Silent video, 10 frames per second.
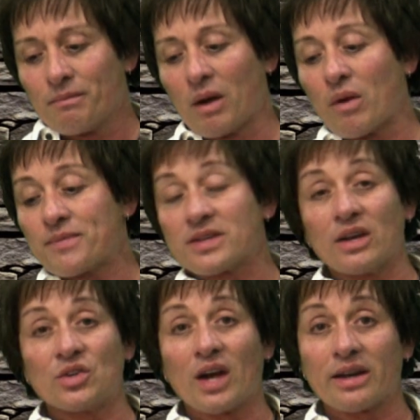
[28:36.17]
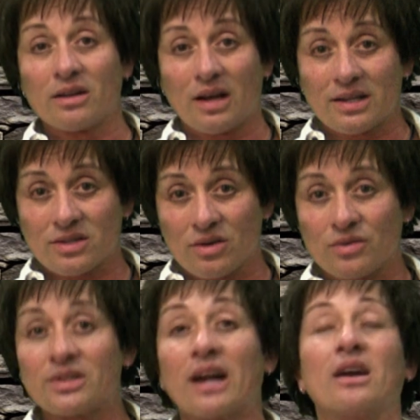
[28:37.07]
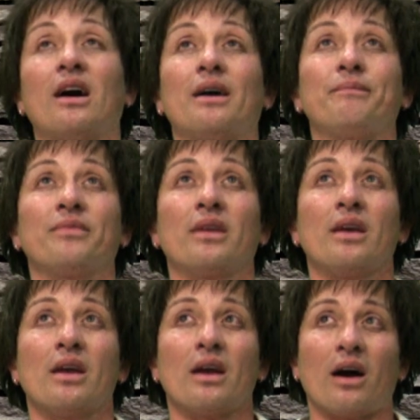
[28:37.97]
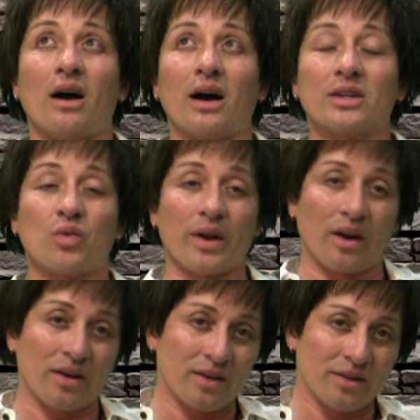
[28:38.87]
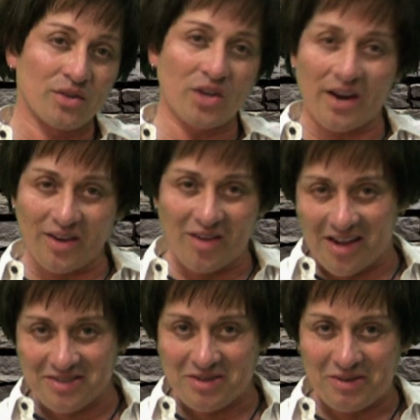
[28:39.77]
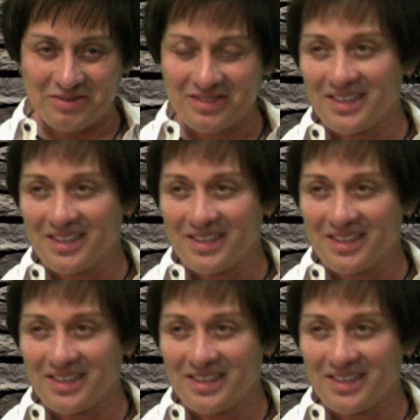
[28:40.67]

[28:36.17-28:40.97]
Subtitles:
My website, JohnnyAlonso.com. Twitter, Johnny Alonso.